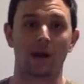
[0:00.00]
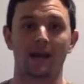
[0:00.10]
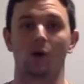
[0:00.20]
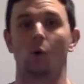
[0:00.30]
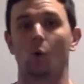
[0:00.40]

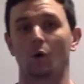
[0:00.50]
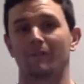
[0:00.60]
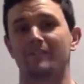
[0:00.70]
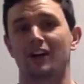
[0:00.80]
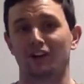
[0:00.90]
weight
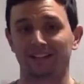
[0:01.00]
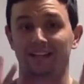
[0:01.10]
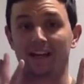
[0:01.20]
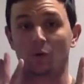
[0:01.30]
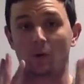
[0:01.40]
or very
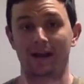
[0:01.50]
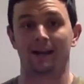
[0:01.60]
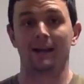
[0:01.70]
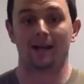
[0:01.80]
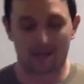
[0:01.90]
light weight
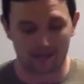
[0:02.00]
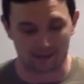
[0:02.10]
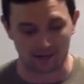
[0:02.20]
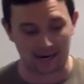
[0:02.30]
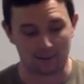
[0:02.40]
in
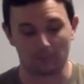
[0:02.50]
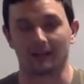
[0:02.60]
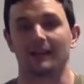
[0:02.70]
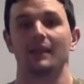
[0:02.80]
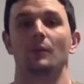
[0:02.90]
the goblet.
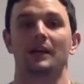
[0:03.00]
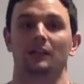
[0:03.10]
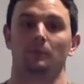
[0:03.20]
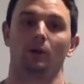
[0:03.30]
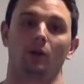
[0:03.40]
And then we got
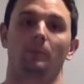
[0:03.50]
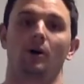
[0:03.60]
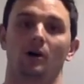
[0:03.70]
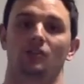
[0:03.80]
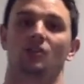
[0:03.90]
the pull
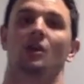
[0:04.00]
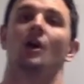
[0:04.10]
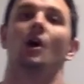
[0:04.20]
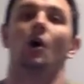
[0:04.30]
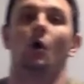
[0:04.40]
parts
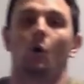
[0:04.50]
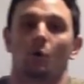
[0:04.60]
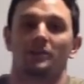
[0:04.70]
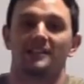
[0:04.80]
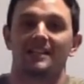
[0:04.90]

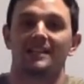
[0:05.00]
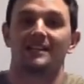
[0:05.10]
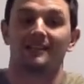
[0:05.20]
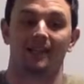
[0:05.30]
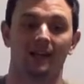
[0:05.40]
or the
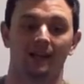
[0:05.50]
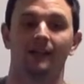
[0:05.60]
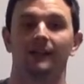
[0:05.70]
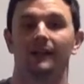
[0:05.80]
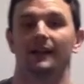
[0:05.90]
T's.
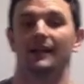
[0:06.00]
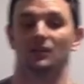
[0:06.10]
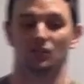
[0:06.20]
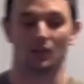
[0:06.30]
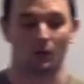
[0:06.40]
Okay,
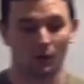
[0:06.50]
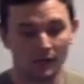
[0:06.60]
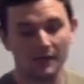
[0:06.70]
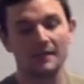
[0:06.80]
so